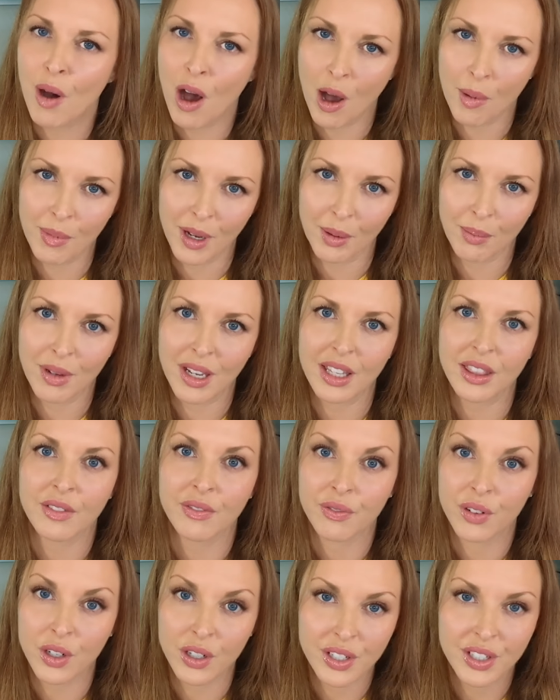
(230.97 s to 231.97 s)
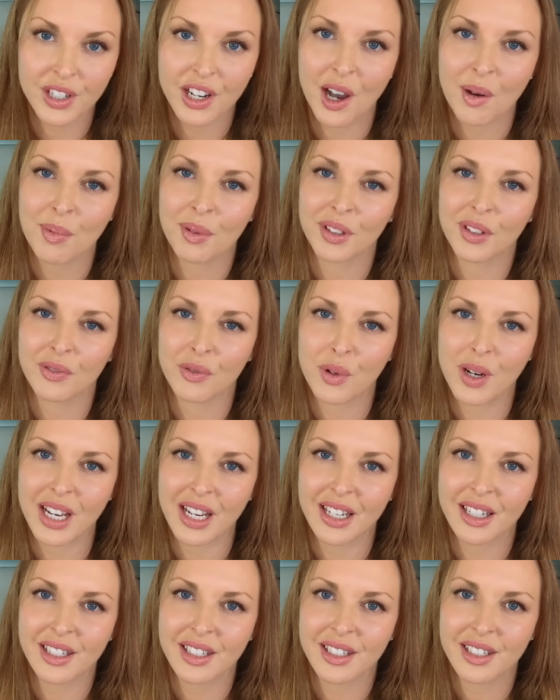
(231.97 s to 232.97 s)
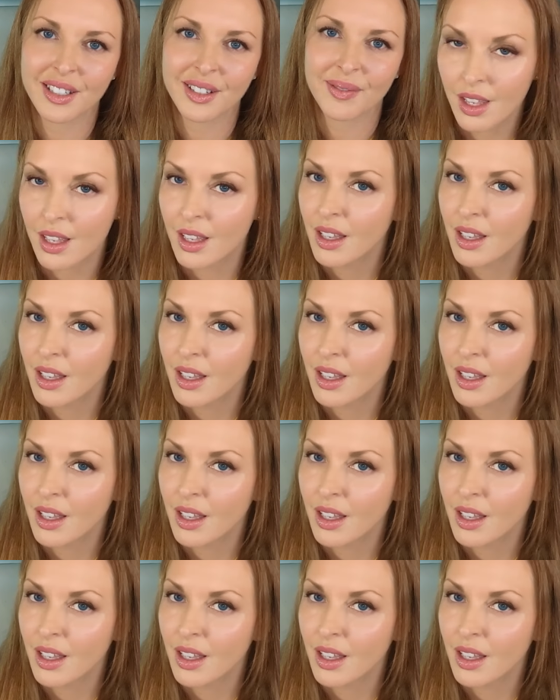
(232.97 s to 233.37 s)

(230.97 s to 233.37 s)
bombing me the first couple of weeks.